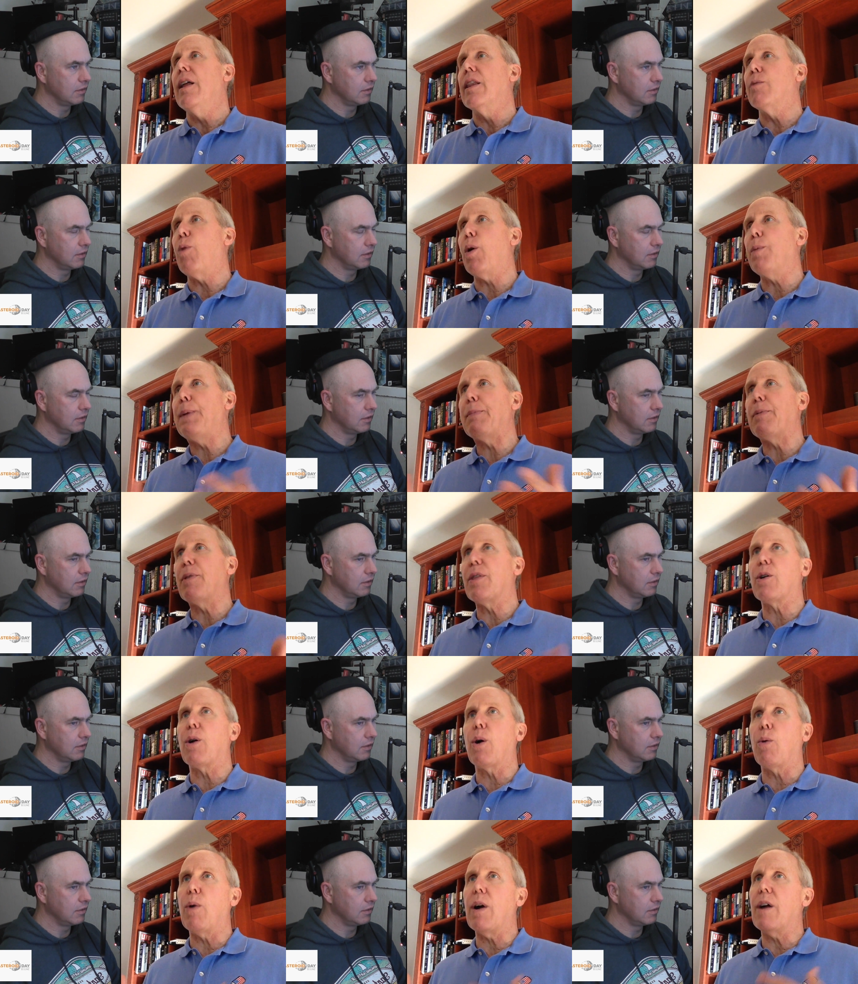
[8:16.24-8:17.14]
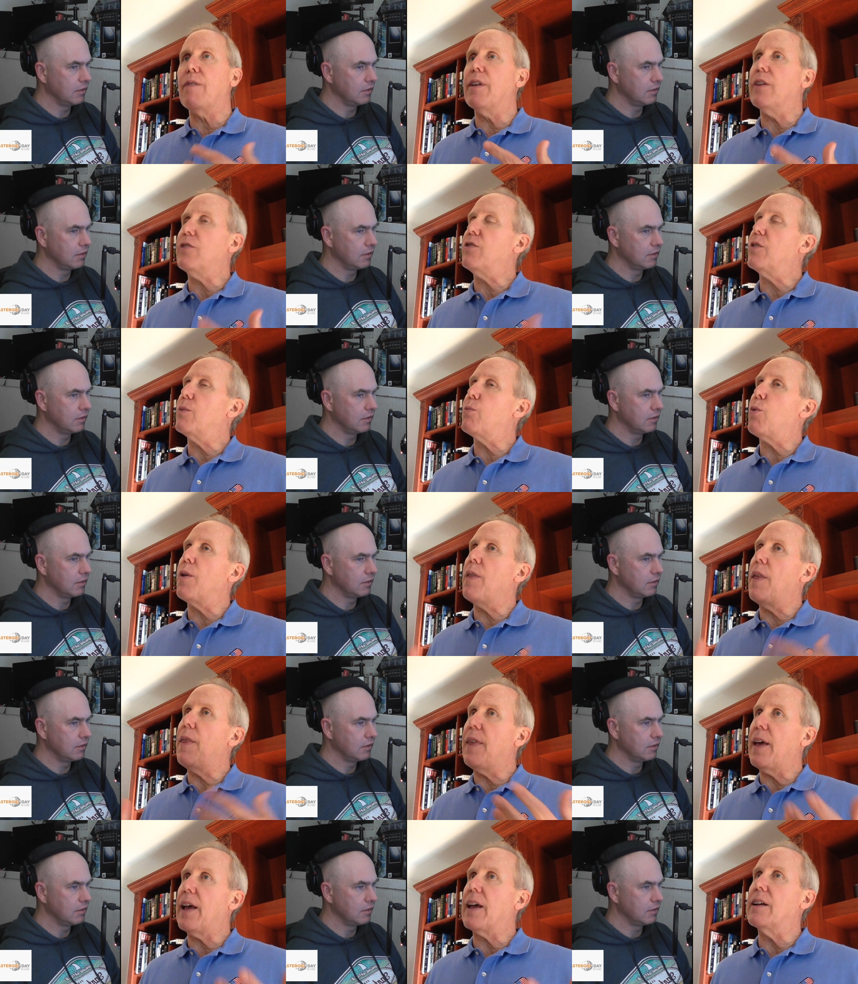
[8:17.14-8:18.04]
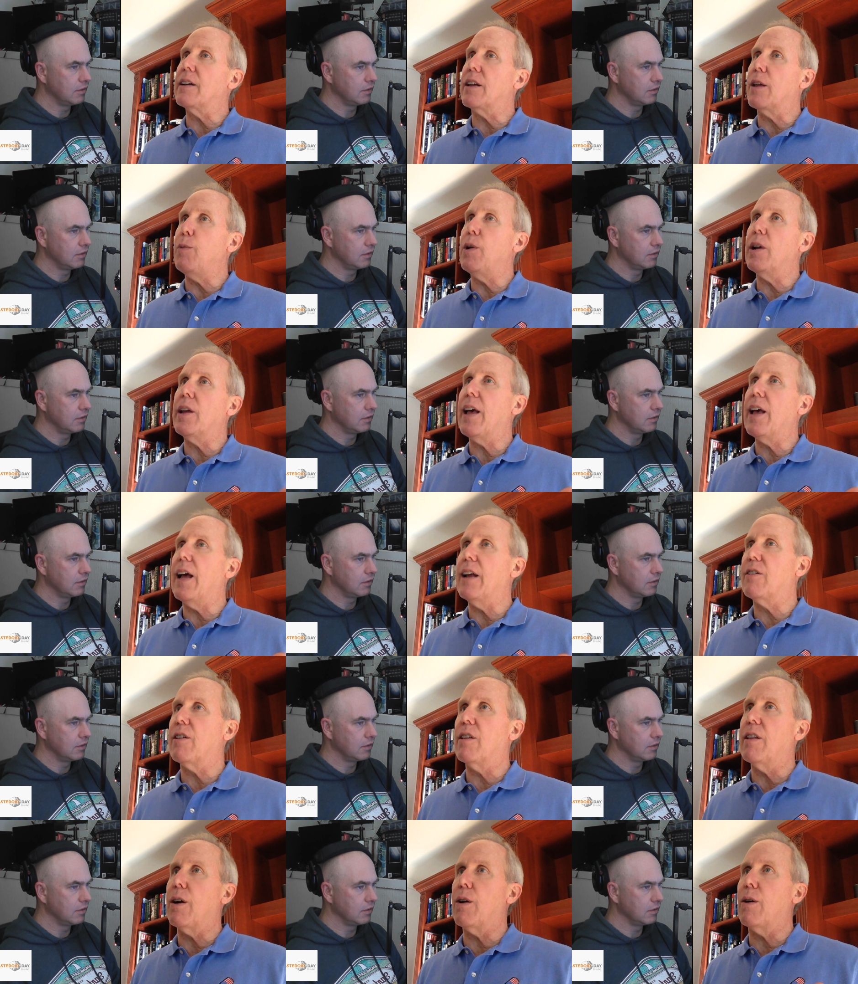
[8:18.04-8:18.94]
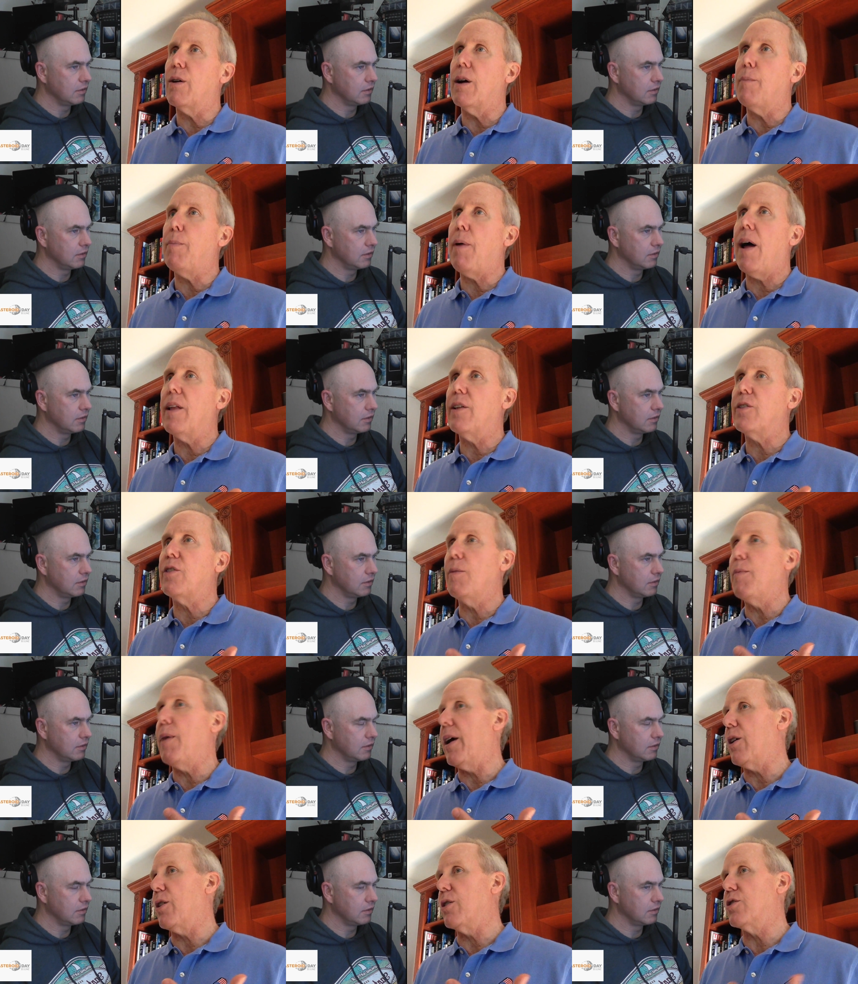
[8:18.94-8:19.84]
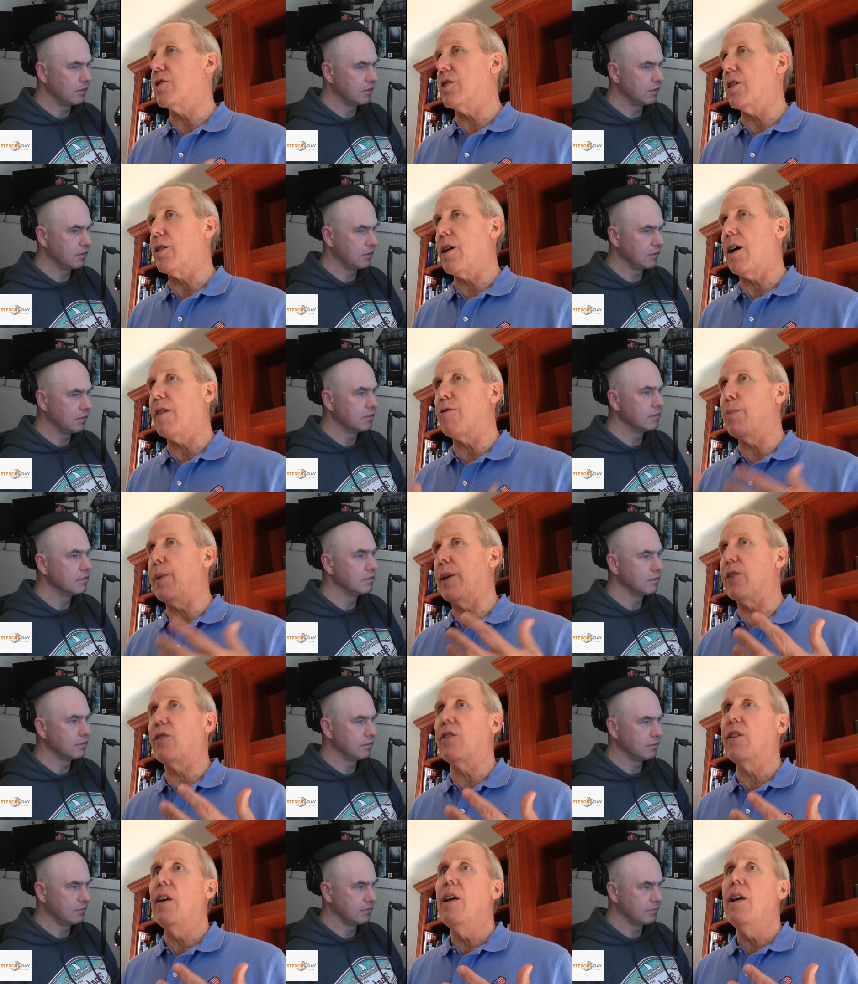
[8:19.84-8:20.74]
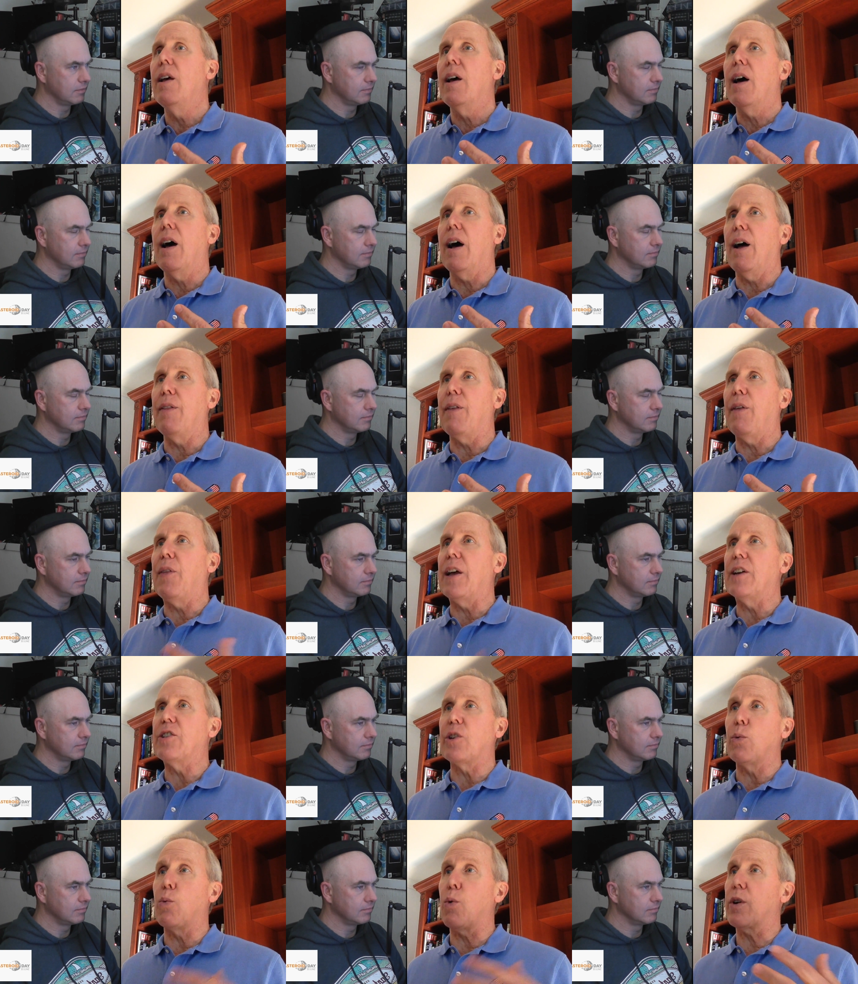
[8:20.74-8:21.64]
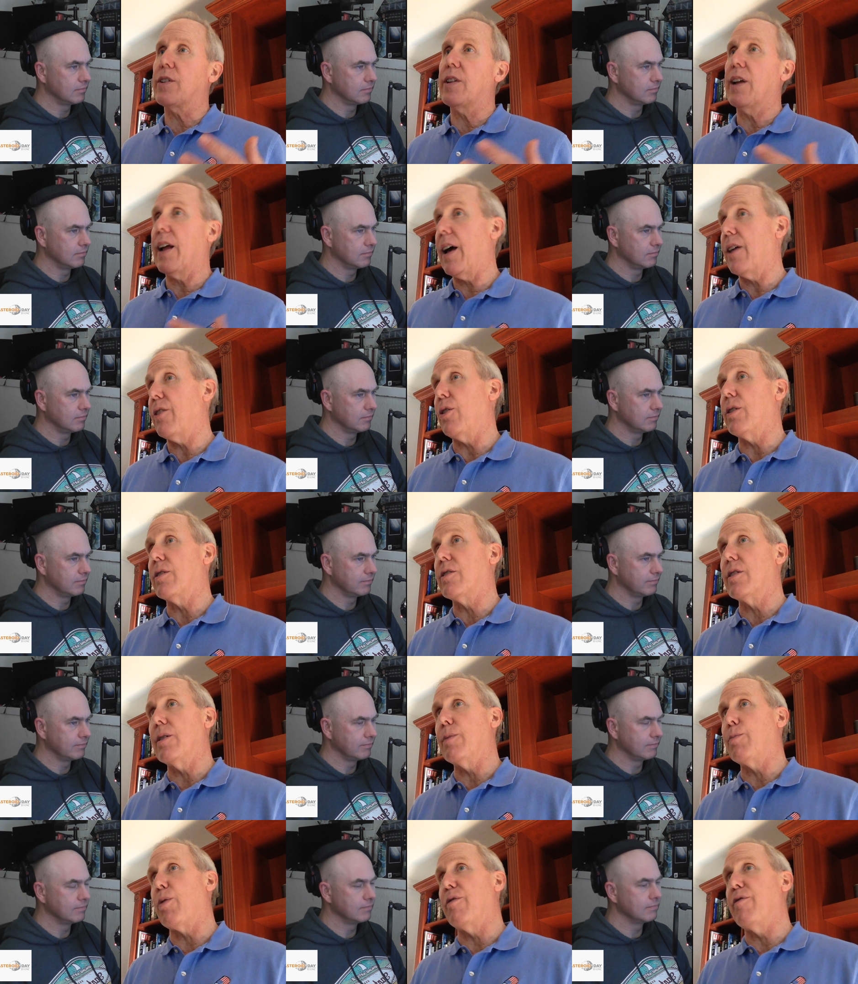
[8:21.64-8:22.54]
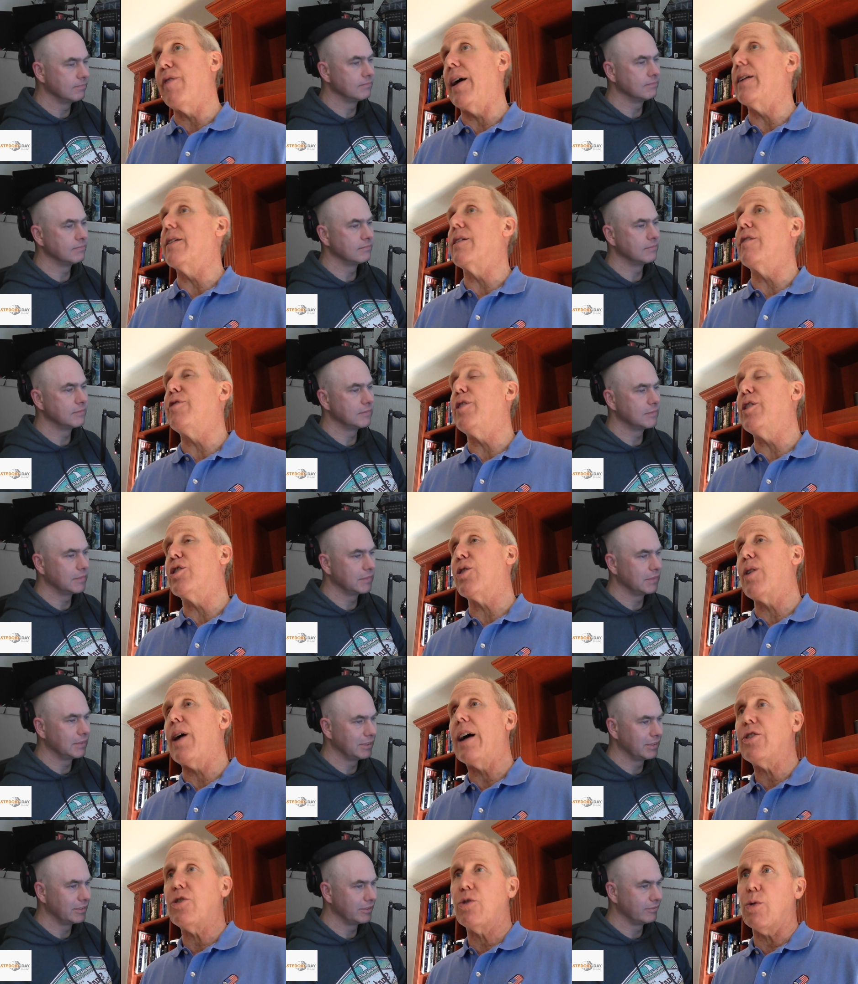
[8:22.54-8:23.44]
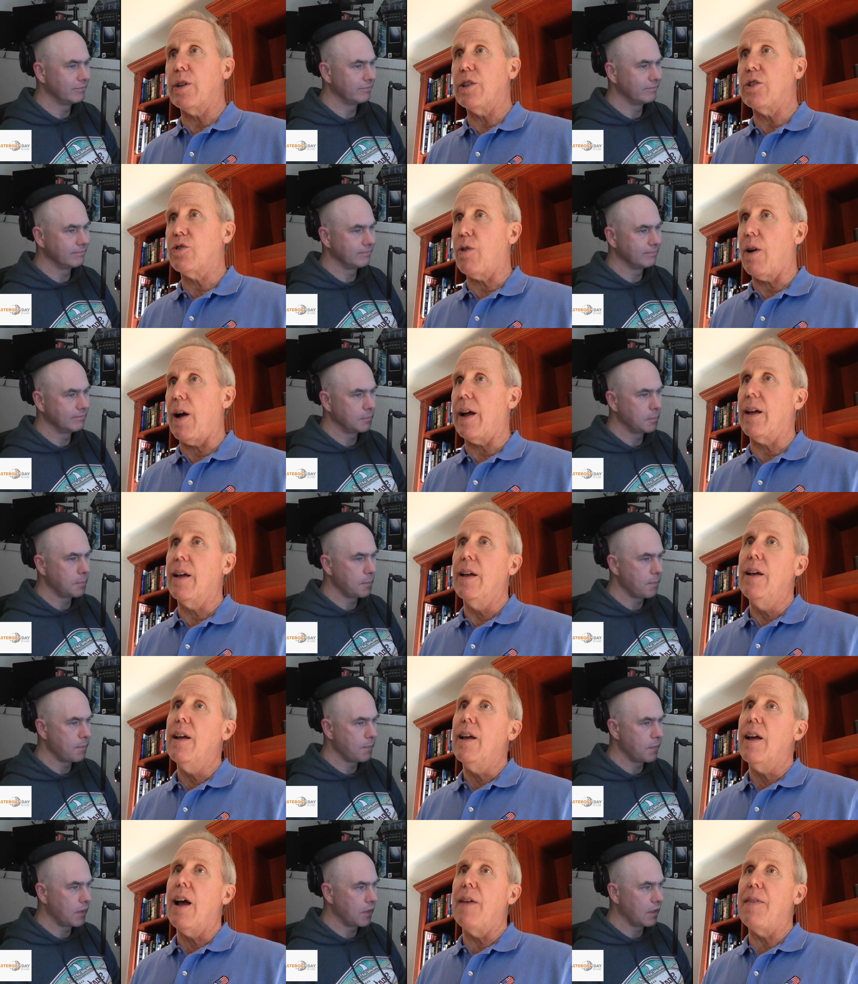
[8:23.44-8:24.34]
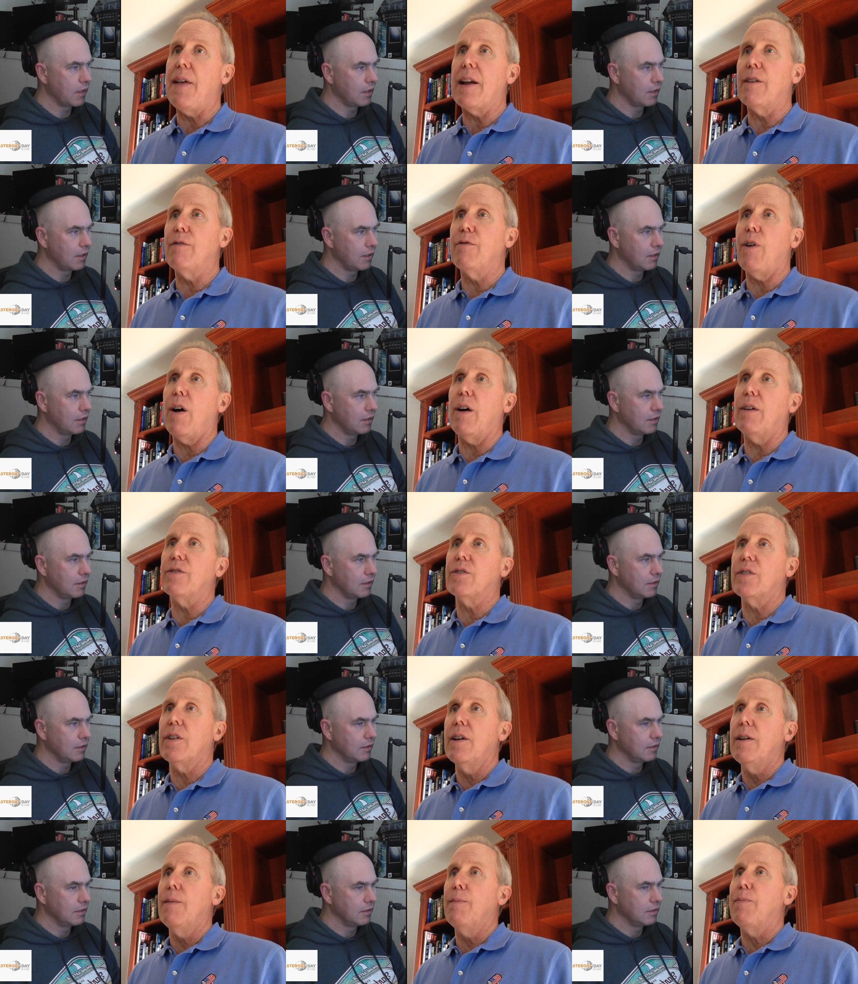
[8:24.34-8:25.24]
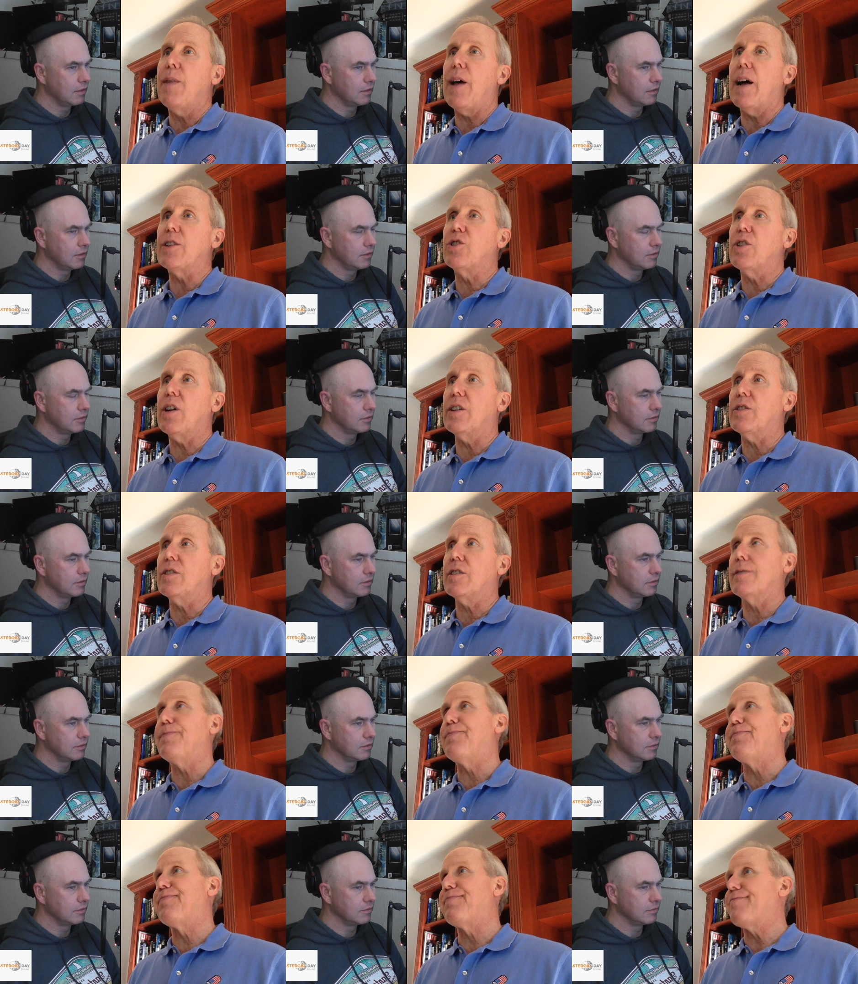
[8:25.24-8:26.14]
Speaker 1: the more people that are aware of this, the more that they can communicate to their uh, policymakers, their governments, uh, that they should work together to prevent a future asteroid strike. And that involves not just